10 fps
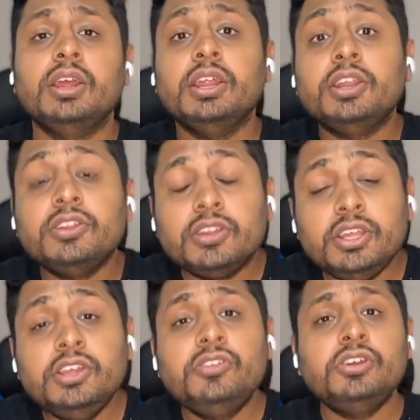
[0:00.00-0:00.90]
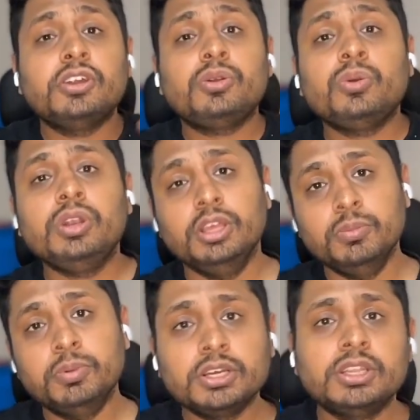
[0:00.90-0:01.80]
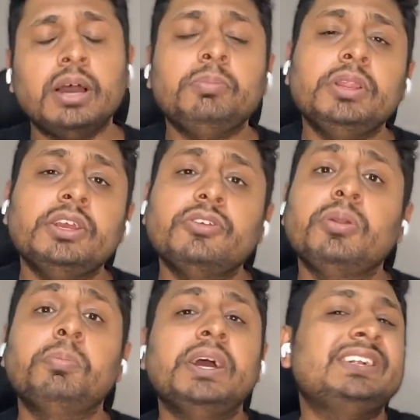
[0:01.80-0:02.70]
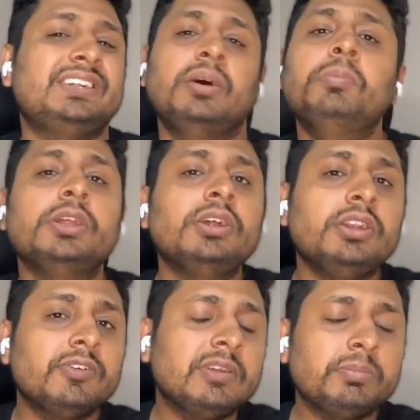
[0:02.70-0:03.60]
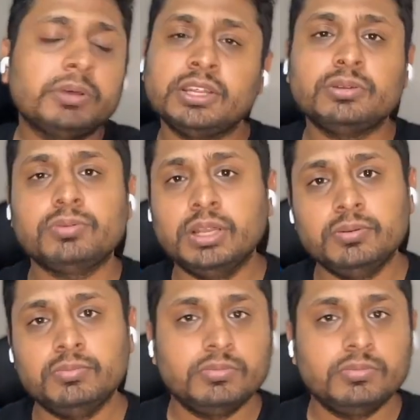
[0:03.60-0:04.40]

It is easier to debug the application by some other developer as well,